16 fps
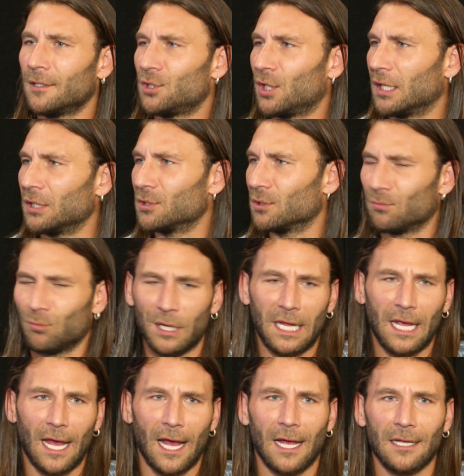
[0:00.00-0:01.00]
change your
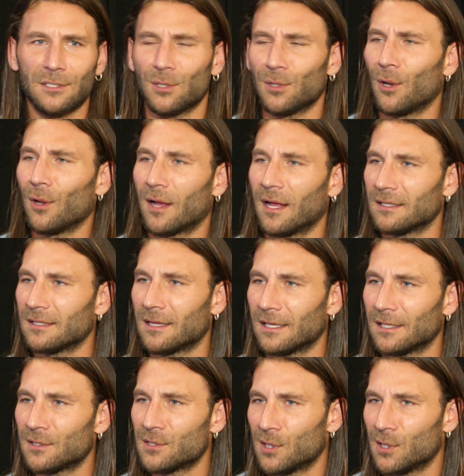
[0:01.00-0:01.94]
recast, or all kinds of things.